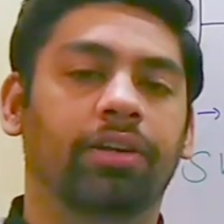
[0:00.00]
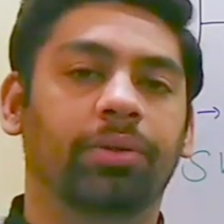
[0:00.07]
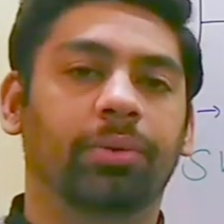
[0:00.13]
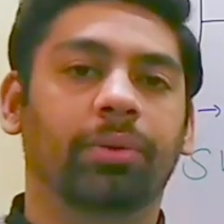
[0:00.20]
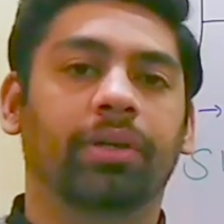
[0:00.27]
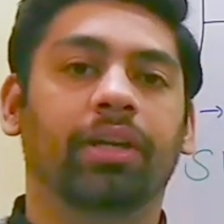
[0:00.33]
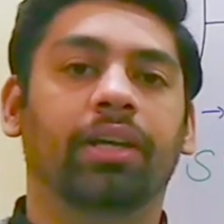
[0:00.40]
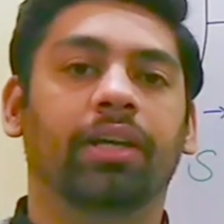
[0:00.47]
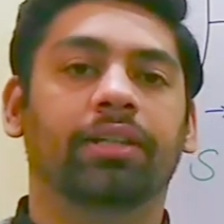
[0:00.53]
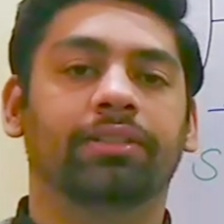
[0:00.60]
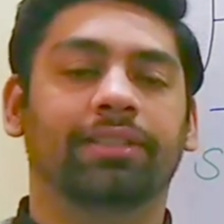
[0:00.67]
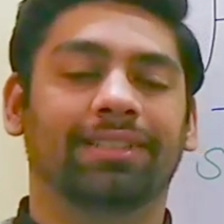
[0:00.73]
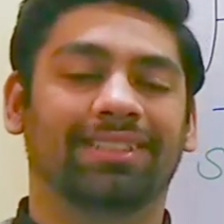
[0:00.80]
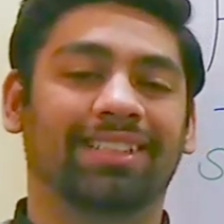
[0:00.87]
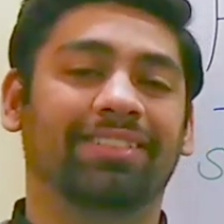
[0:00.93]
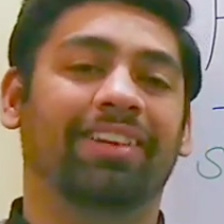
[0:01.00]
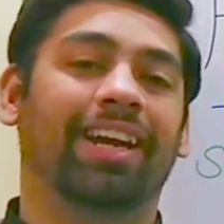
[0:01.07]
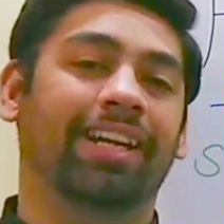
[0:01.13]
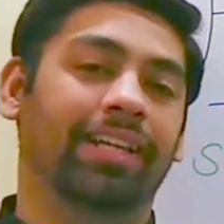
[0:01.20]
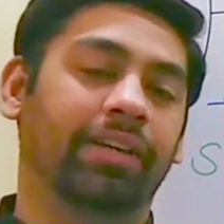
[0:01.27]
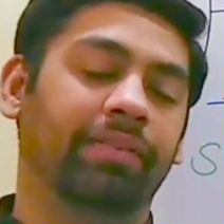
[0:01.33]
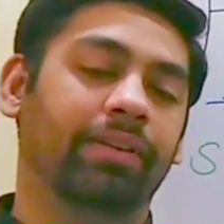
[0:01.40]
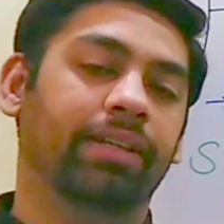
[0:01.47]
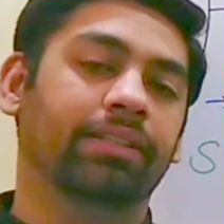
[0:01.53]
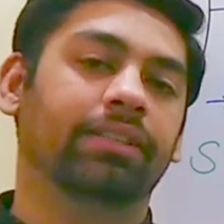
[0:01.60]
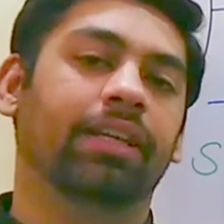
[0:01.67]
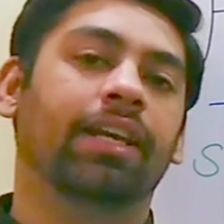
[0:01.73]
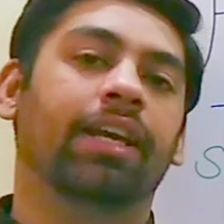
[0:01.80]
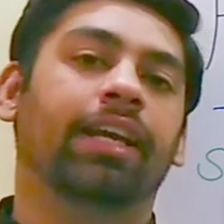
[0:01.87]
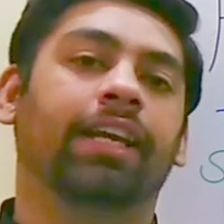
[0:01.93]
during excessive
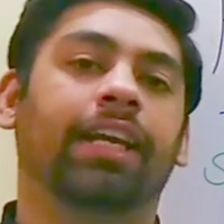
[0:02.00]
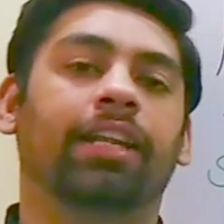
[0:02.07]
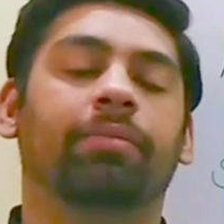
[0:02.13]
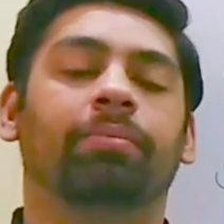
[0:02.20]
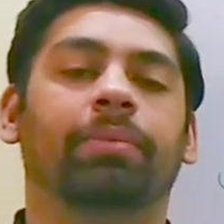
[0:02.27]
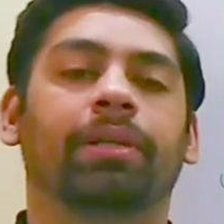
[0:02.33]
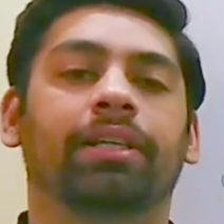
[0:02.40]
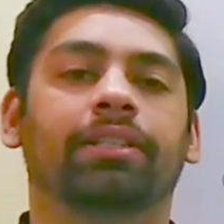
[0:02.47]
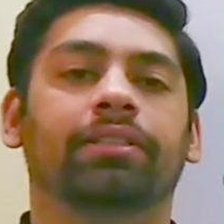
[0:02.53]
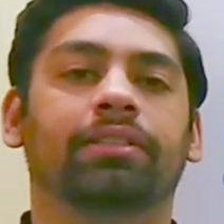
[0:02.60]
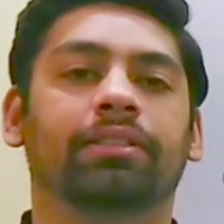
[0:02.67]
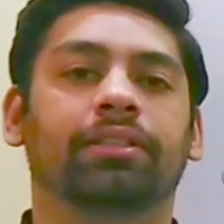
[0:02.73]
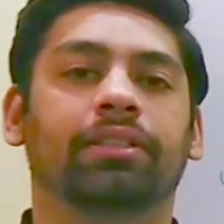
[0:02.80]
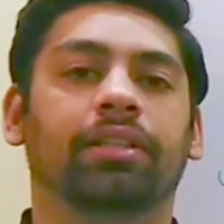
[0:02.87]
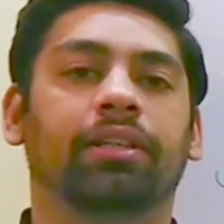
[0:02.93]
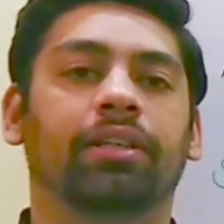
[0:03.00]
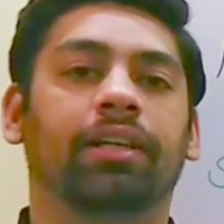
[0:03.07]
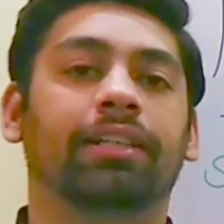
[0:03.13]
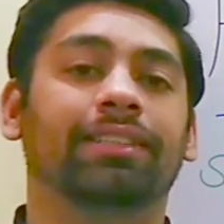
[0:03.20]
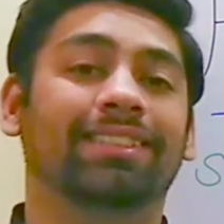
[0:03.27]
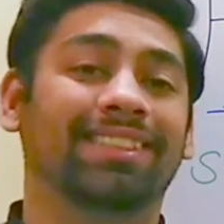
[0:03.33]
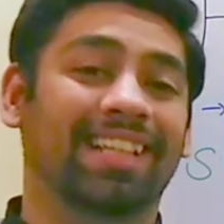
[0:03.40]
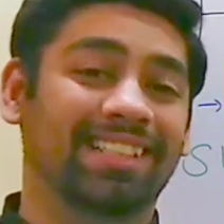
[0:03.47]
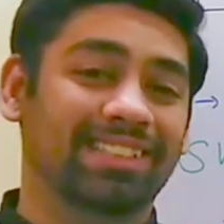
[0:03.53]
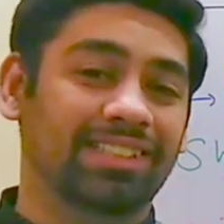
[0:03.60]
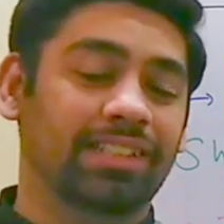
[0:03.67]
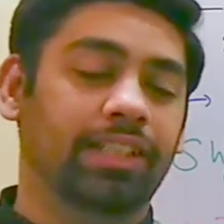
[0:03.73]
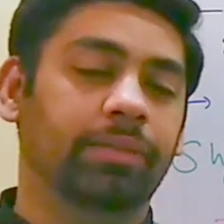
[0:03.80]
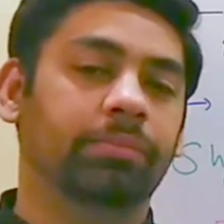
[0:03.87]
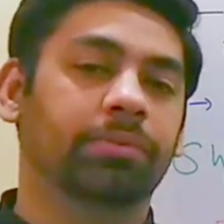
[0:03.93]
activities can place
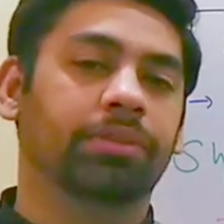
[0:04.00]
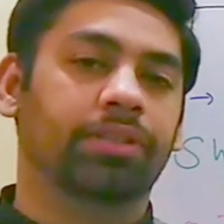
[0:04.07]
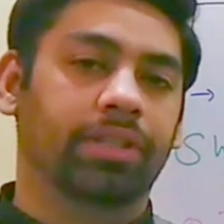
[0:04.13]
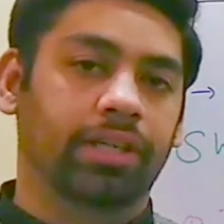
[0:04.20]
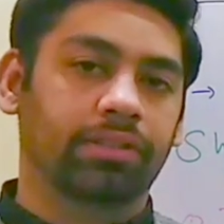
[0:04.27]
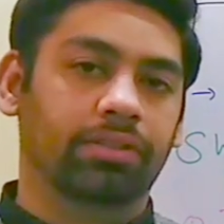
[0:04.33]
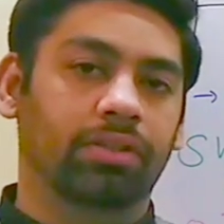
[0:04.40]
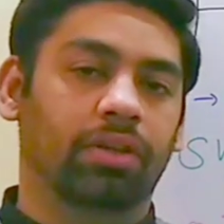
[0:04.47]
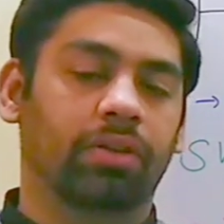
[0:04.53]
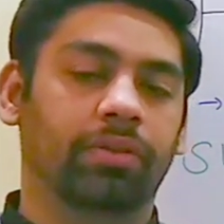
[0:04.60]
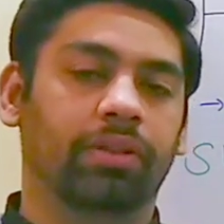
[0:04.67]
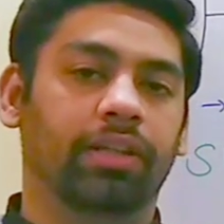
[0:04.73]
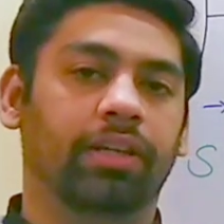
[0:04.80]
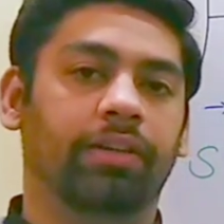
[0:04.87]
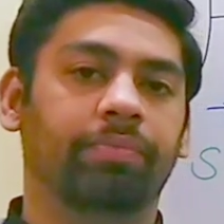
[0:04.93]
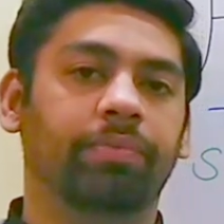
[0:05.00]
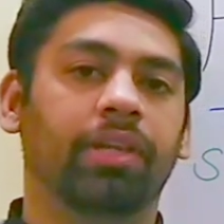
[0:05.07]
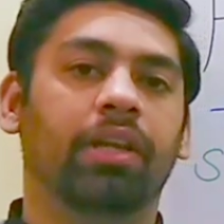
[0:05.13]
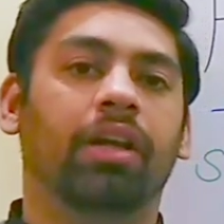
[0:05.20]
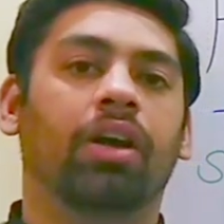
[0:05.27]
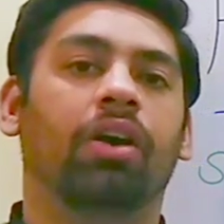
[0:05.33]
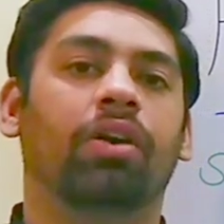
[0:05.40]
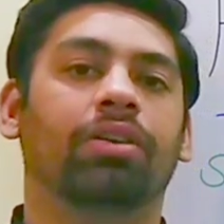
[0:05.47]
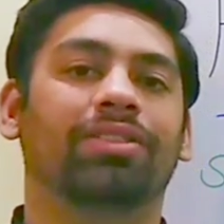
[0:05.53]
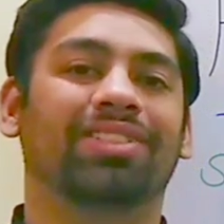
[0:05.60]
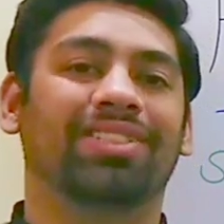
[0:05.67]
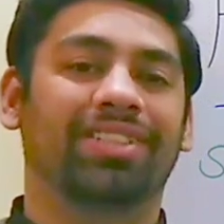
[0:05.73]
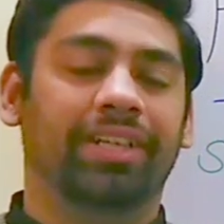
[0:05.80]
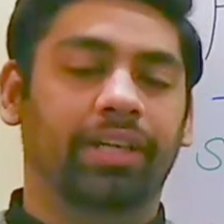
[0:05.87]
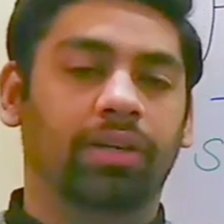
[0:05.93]
extreme stress on the or
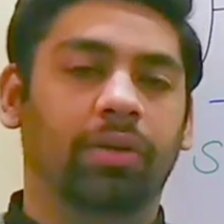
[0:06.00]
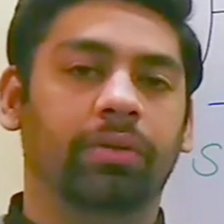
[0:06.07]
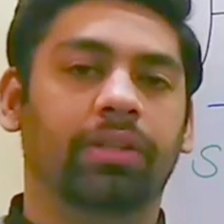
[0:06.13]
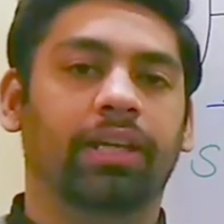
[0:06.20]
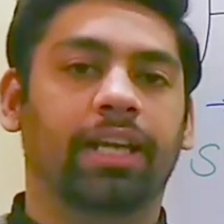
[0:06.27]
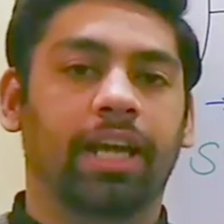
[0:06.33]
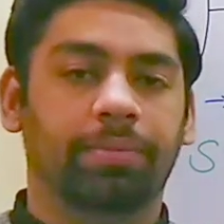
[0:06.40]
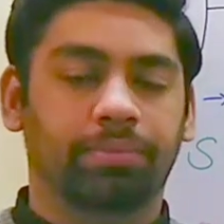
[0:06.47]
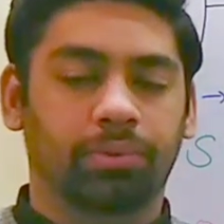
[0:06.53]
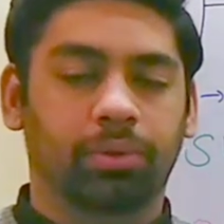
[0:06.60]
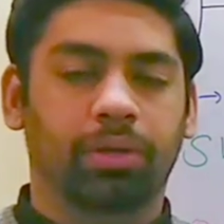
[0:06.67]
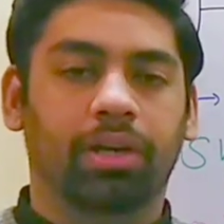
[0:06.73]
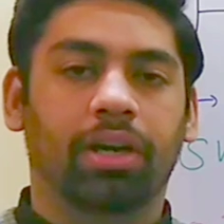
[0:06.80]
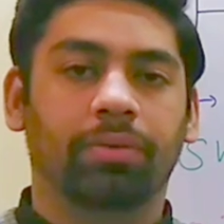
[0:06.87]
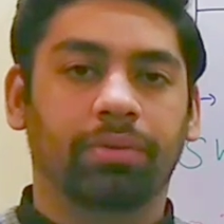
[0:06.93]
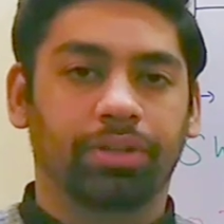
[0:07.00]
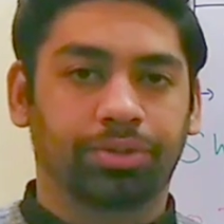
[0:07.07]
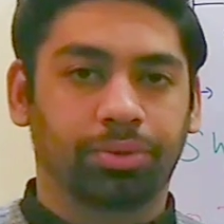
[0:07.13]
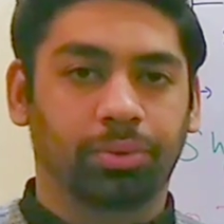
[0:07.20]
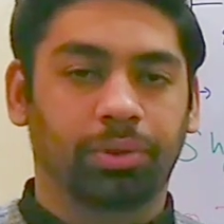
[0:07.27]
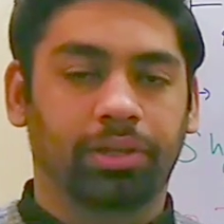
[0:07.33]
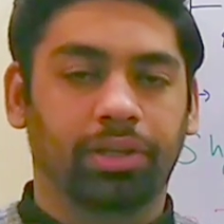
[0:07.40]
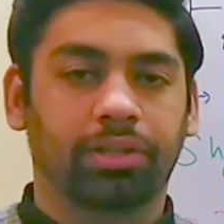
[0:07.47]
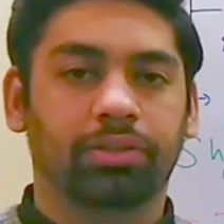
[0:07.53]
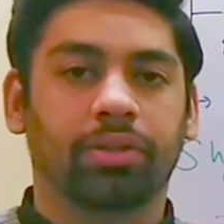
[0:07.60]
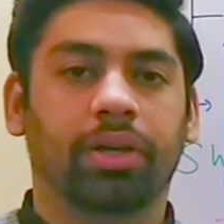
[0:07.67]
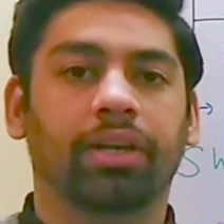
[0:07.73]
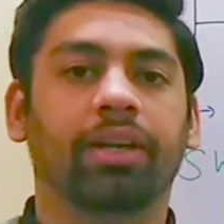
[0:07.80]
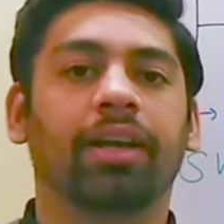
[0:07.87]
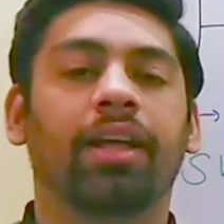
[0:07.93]
strain on the capsule around the shoulder
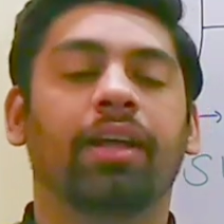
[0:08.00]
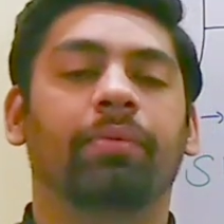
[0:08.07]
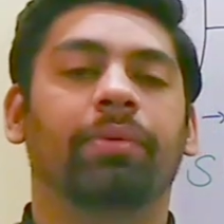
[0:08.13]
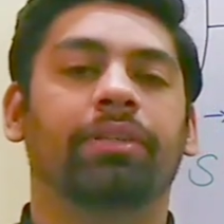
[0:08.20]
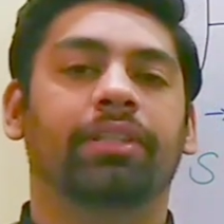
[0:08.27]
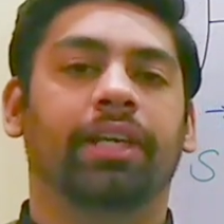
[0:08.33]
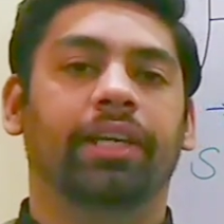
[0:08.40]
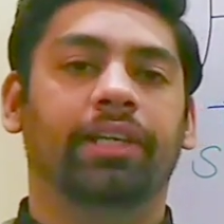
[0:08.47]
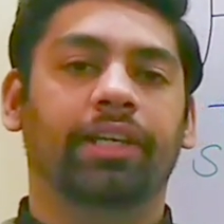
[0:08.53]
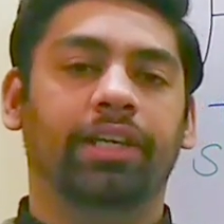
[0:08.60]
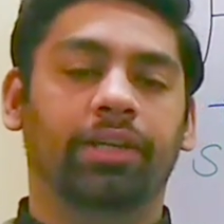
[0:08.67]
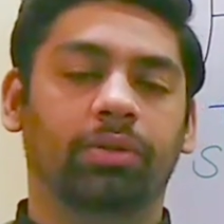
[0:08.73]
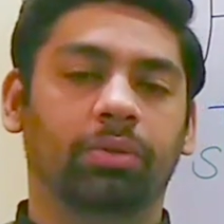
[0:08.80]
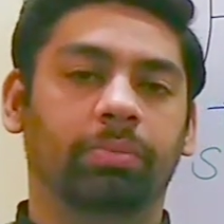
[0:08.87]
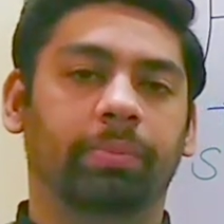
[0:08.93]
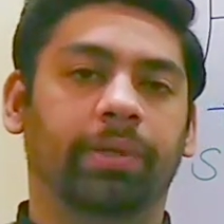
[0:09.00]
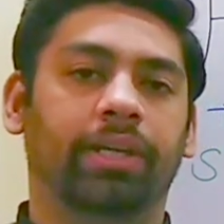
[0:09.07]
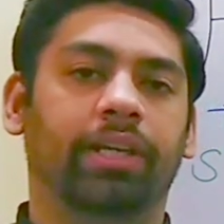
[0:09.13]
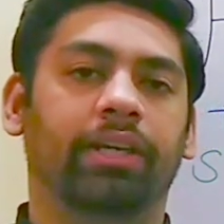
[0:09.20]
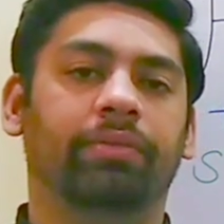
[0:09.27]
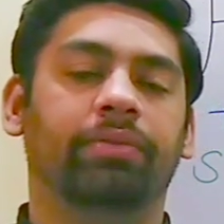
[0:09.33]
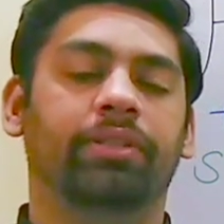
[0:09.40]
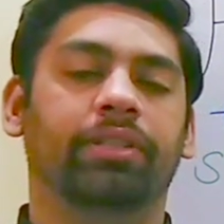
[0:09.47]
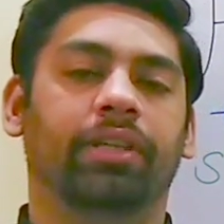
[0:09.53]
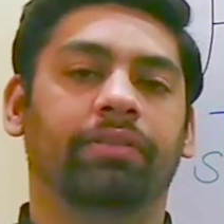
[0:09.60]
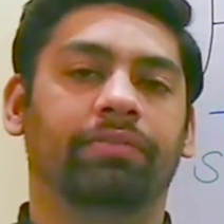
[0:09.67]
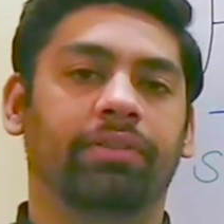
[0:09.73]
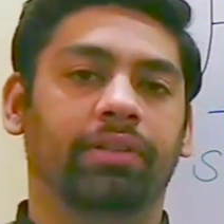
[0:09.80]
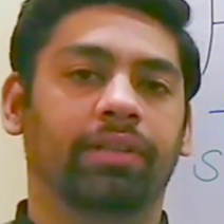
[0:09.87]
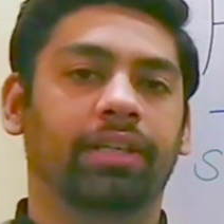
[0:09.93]
joint, which can lead to pain and which can
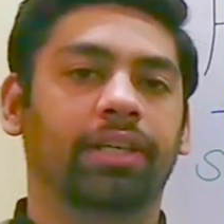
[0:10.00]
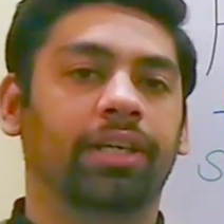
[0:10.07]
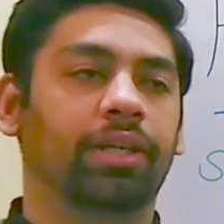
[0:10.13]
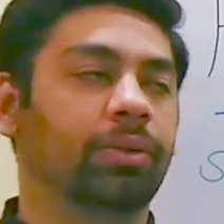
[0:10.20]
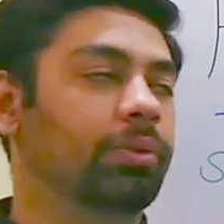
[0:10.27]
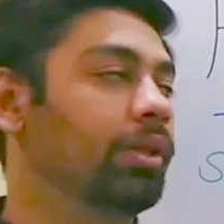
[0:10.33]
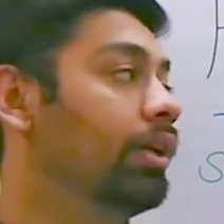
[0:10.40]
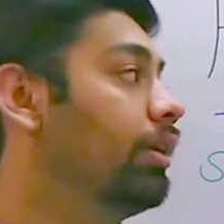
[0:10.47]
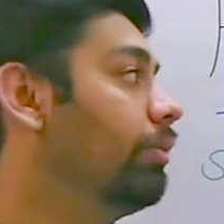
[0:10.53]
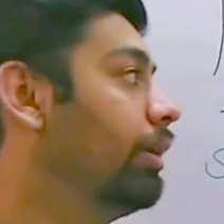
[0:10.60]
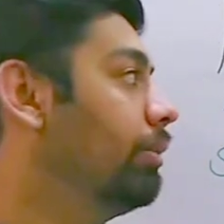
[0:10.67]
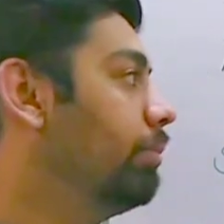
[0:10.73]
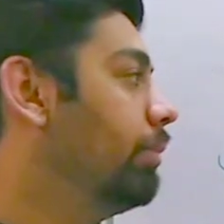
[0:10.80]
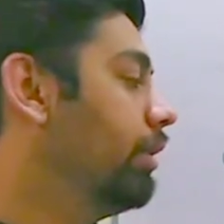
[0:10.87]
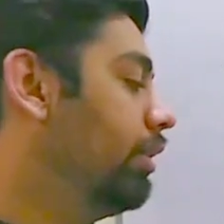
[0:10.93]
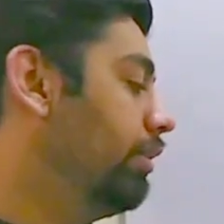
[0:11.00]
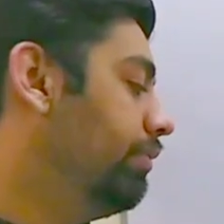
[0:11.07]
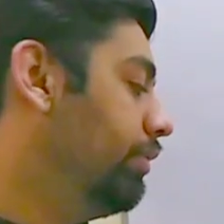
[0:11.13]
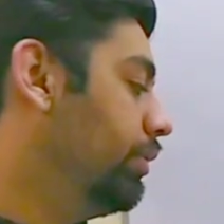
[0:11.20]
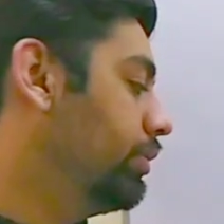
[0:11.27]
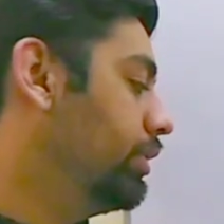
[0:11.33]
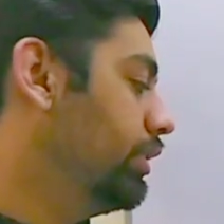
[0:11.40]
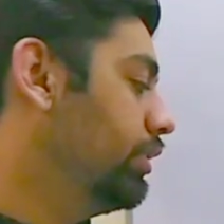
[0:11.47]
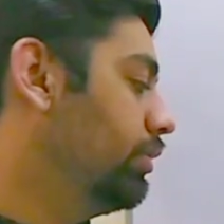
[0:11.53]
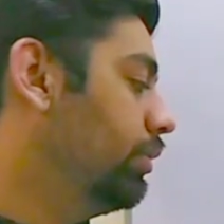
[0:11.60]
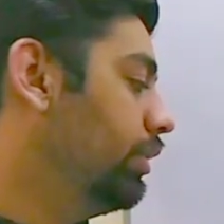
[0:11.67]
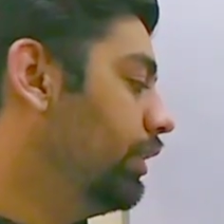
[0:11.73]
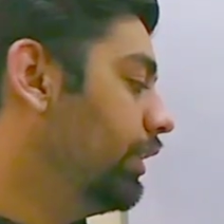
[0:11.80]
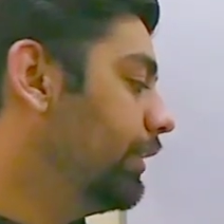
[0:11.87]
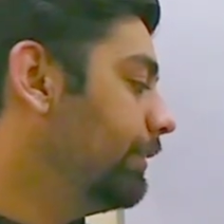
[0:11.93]
further lead to the development of frozen
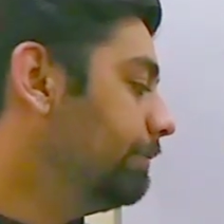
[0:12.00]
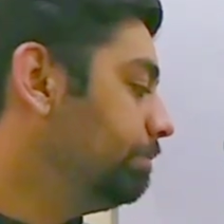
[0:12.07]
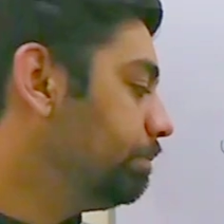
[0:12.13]
shoulder.